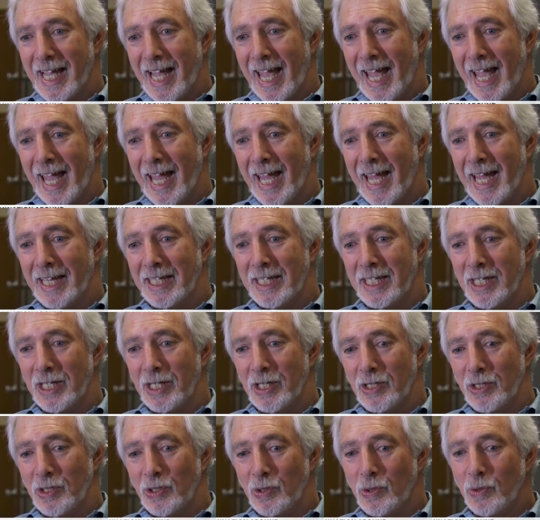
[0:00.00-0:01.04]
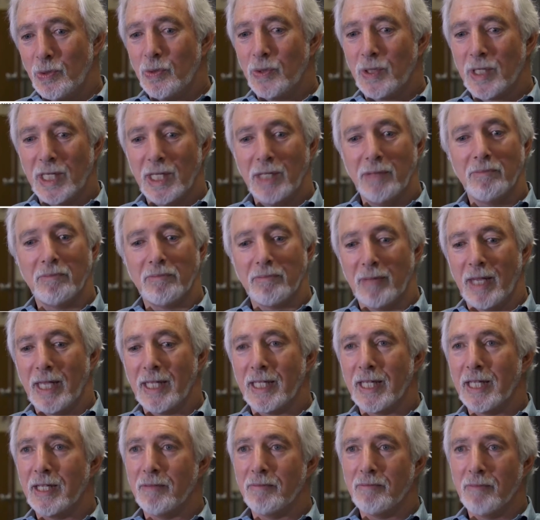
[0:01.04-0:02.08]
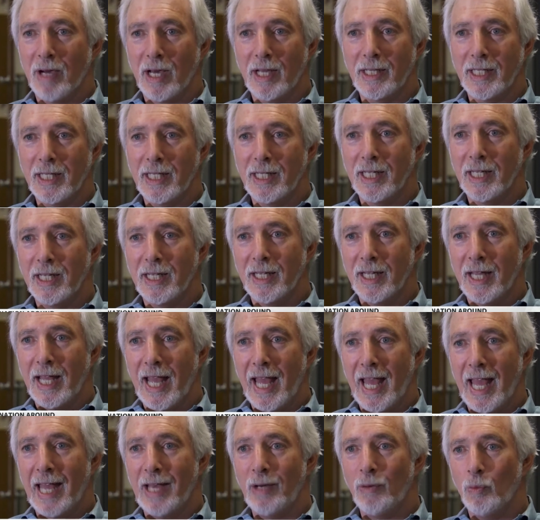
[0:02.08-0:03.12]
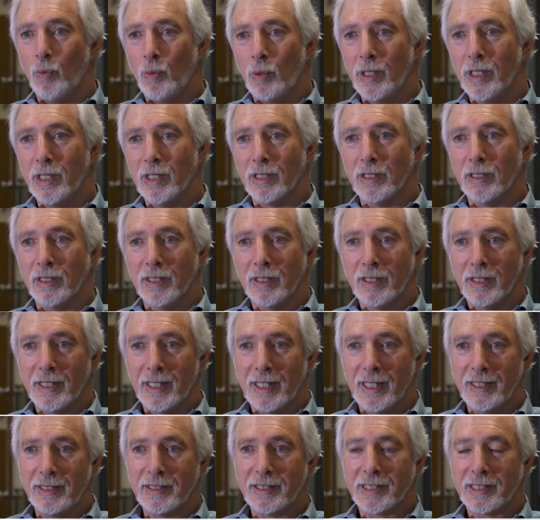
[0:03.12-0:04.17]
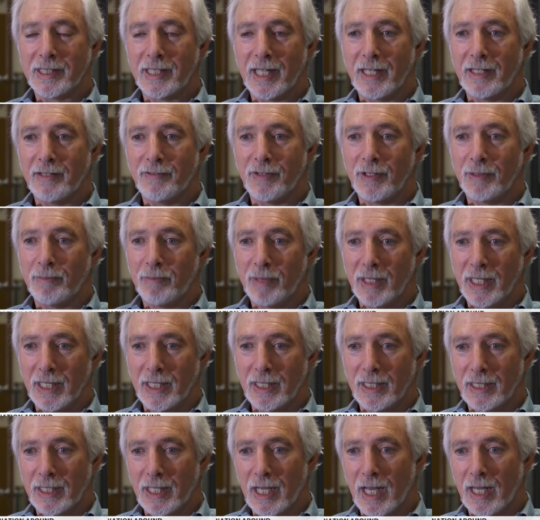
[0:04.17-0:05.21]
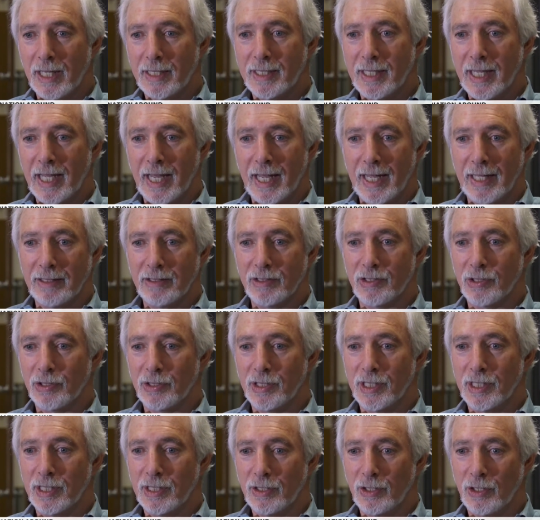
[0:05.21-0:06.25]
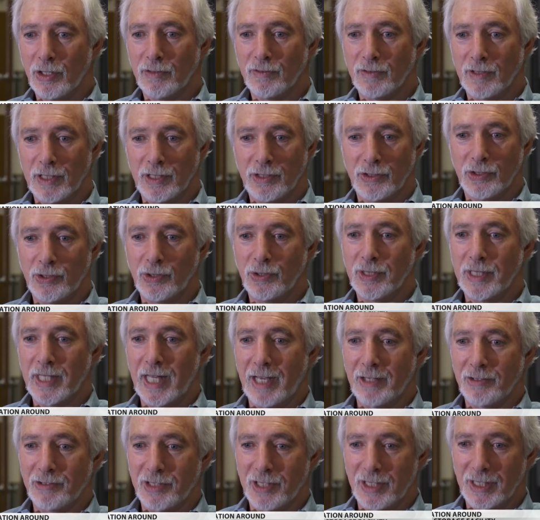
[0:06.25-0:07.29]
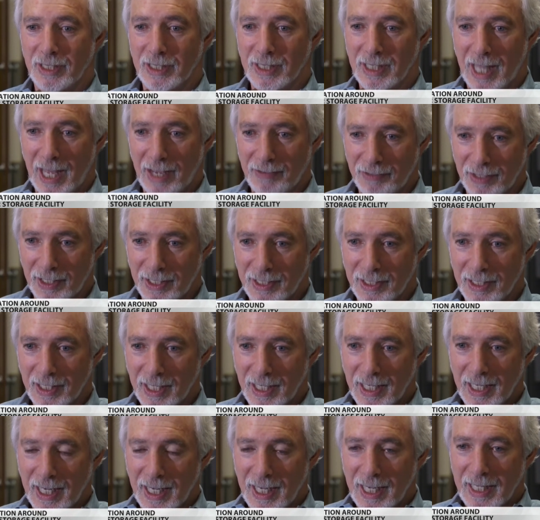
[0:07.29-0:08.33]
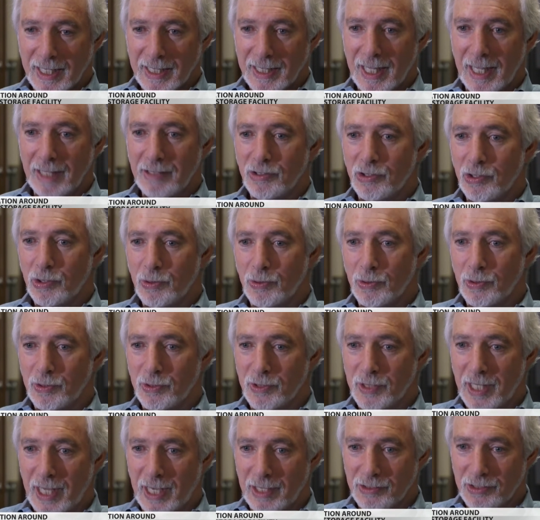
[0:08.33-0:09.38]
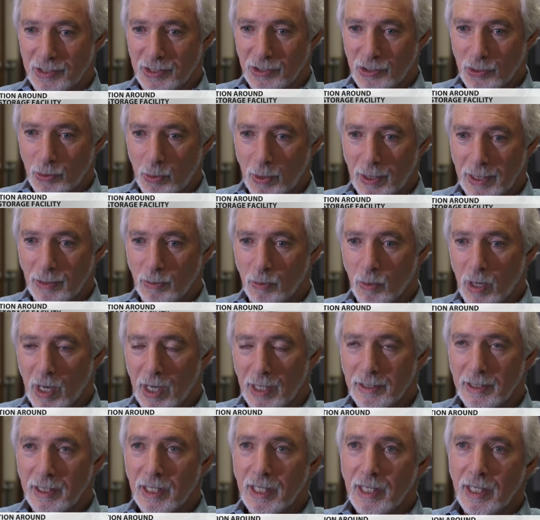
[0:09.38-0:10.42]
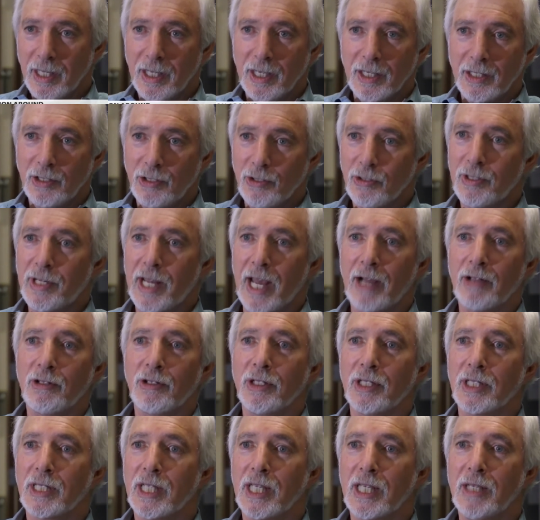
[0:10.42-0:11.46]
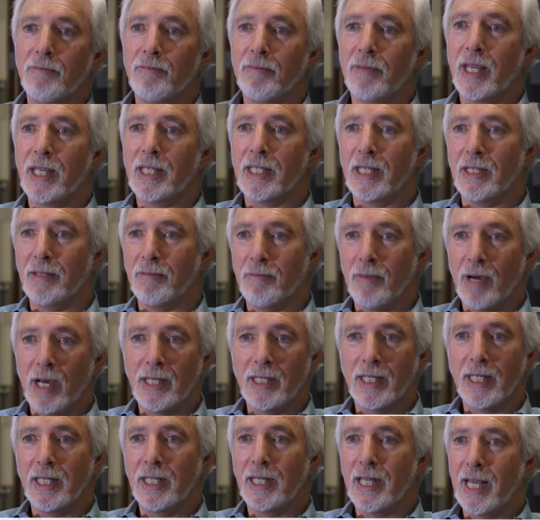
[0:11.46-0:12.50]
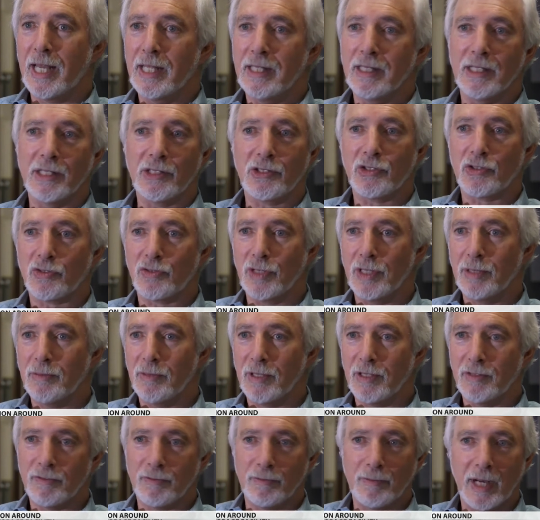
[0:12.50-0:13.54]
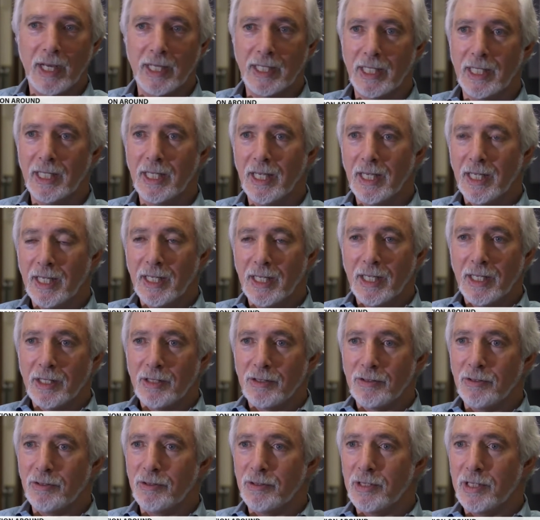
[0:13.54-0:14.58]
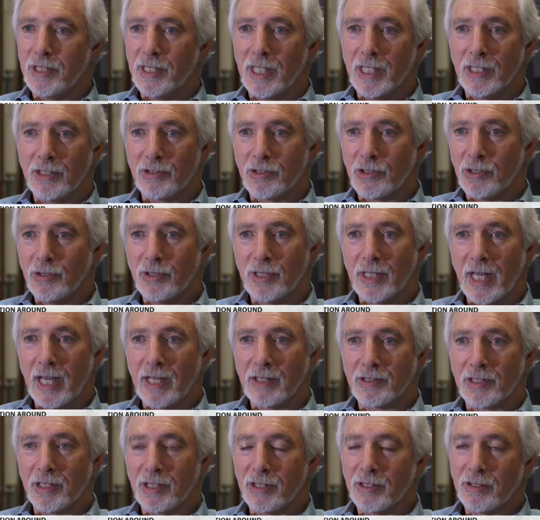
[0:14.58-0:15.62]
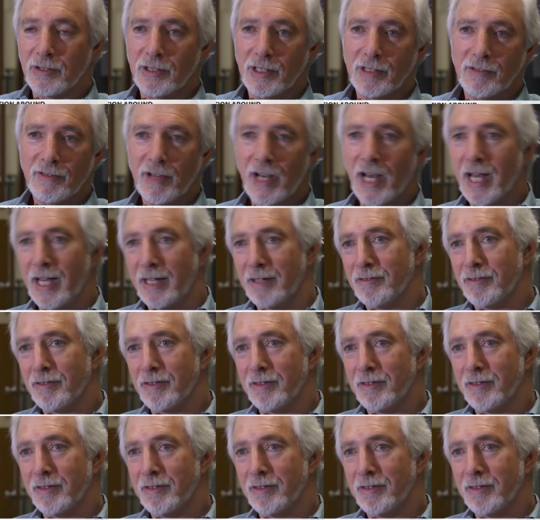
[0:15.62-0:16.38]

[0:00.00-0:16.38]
And you keep making money and will instead of it being done and turning it over in 2011, then 2021, you're now going to keep making money, an endless stream of money, through the year 2035.